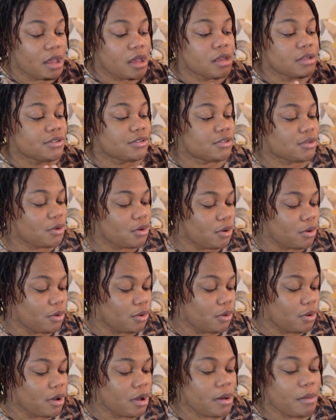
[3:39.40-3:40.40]

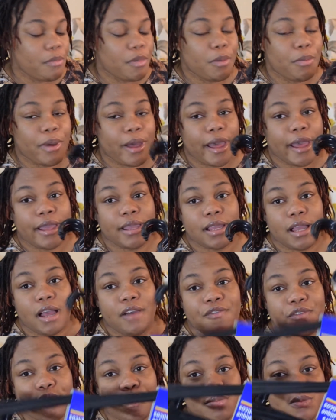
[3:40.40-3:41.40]
So I buy a
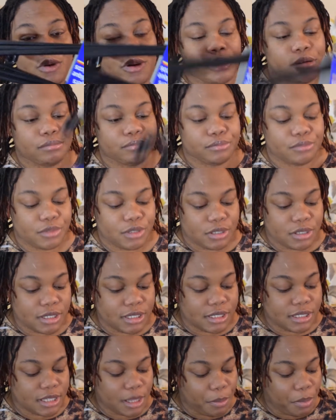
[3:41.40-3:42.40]
few more. So this
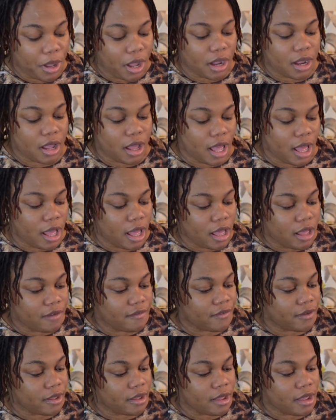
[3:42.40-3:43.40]
is a pack
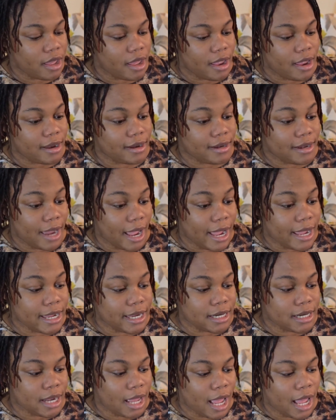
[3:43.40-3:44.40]
of
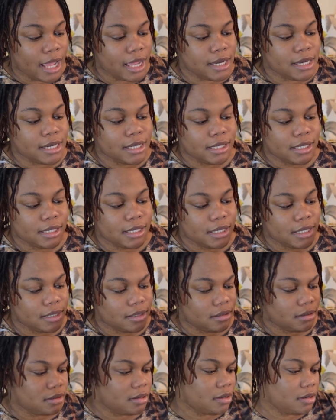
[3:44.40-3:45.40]
9, and
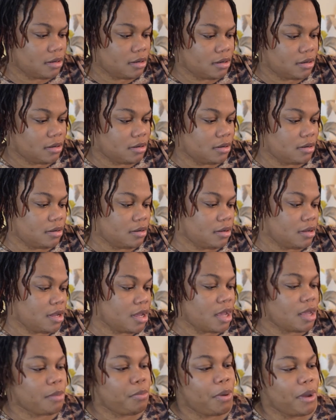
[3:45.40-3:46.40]

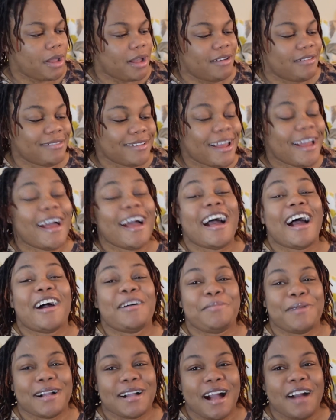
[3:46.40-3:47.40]
yeah, a pack of
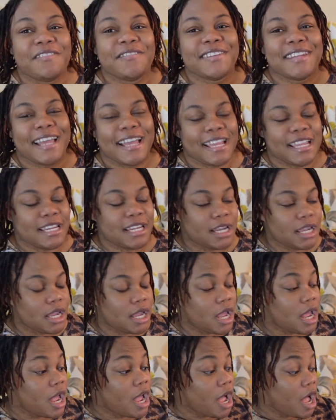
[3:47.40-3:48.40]
9.
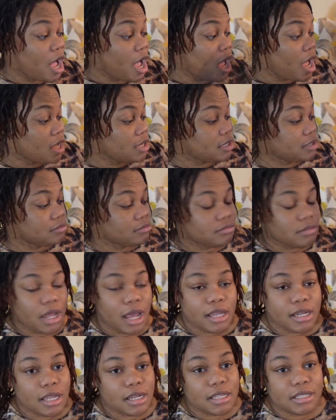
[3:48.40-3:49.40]

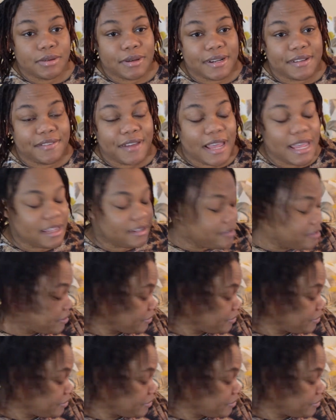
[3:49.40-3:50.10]
$1.25.